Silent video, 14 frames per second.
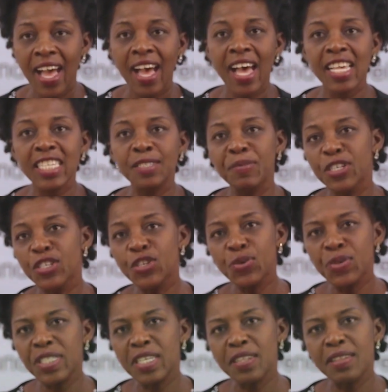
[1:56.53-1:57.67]
has been
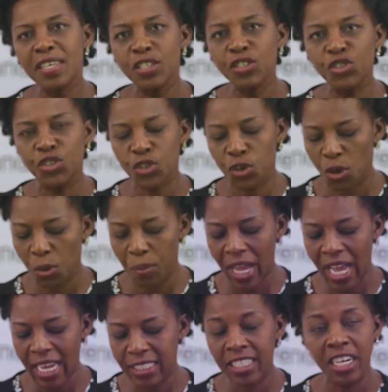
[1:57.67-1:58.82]
using these job
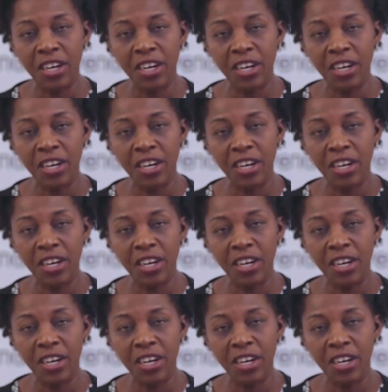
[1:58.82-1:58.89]
and